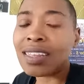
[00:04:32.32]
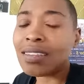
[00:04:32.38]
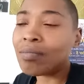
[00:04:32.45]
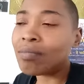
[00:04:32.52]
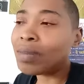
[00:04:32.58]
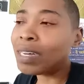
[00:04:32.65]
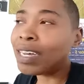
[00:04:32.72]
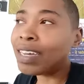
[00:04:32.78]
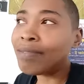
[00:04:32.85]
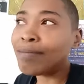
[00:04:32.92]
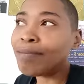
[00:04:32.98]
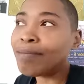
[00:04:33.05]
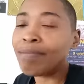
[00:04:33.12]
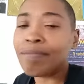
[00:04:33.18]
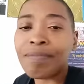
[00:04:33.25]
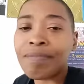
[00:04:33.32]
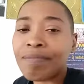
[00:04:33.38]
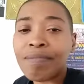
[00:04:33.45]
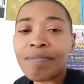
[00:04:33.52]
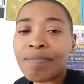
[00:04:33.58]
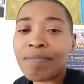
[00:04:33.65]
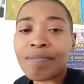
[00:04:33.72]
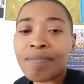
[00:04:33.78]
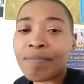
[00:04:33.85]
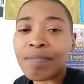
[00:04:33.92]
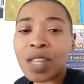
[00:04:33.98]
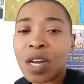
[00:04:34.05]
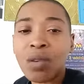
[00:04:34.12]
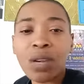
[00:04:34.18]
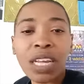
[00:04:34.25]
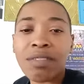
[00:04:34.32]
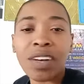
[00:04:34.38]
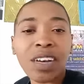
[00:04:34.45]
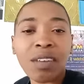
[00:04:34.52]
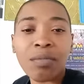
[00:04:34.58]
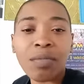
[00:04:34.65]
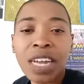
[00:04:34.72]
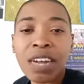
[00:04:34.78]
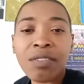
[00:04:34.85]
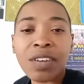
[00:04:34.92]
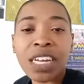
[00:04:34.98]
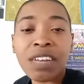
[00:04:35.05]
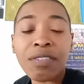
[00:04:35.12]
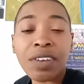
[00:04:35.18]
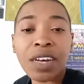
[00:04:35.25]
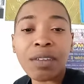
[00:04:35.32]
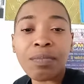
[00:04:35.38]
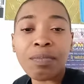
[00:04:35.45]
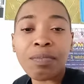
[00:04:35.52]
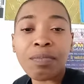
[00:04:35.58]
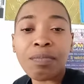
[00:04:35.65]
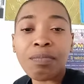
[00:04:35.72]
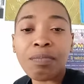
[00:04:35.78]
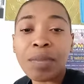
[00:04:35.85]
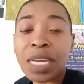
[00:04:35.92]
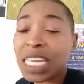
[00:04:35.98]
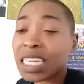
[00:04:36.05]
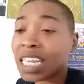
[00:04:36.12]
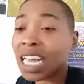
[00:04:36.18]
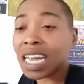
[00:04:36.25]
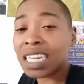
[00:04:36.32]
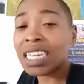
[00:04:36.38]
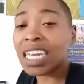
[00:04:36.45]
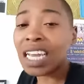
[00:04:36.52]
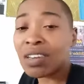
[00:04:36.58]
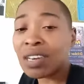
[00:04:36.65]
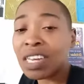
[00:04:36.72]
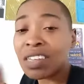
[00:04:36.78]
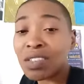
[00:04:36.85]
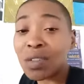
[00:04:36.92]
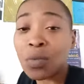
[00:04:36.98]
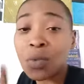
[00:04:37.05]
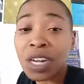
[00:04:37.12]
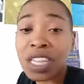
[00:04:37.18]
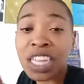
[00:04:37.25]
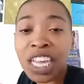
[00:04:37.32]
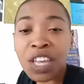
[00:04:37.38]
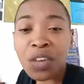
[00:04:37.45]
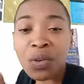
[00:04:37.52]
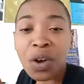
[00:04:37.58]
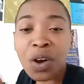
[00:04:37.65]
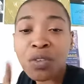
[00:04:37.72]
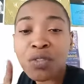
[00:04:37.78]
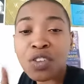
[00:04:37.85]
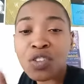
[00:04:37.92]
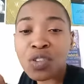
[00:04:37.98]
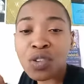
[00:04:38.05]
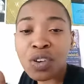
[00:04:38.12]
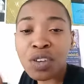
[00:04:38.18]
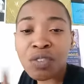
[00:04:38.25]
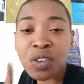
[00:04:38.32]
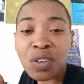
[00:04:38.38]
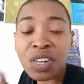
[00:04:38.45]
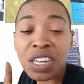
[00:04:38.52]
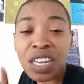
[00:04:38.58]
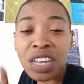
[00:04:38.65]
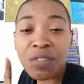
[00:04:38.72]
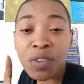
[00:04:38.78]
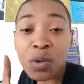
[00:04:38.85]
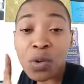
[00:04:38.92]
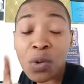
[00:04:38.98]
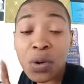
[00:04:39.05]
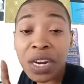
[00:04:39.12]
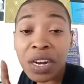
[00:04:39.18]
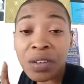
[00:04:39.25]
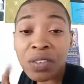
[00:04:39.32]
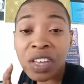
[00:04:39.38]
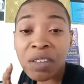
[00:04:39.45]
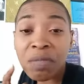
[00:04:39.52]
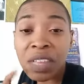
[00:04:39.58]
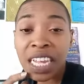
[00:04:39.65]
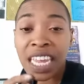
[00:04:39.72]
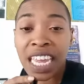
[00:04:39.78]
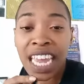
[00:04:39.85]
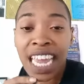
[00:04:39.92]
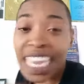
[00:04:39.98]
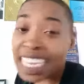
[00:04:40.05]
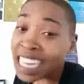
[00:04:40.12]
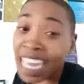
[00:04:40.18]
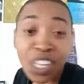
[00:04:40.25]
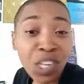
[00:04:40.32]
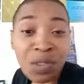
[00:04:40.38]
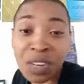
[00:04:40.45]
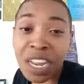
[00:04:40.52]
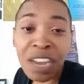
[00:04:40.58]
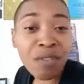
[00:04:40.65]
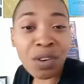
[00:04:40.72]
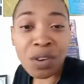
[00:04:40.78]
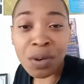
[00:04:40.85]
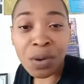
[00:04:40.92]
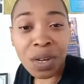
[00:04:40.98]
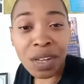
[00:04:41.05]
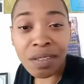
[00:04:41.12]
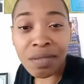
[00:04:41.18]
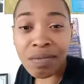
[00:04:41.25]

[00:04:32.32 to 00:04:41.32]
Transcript: But don't give up. Never give up. Because I can tell you this: the one thing you know for sure, if you if you quit on something, is that you'll never do it.